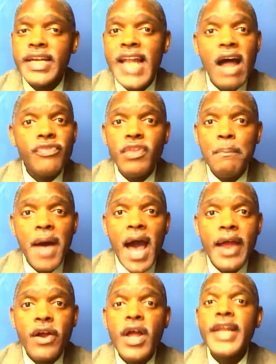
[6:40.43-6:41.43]
Not the
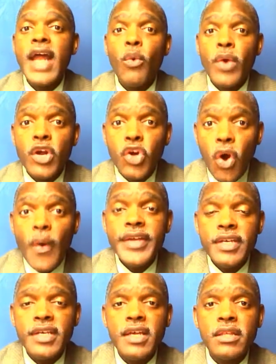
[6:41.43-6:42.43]
buyer. Now we're
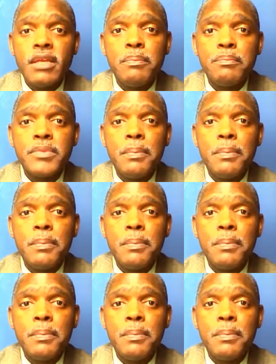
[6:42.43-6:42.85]
going to get the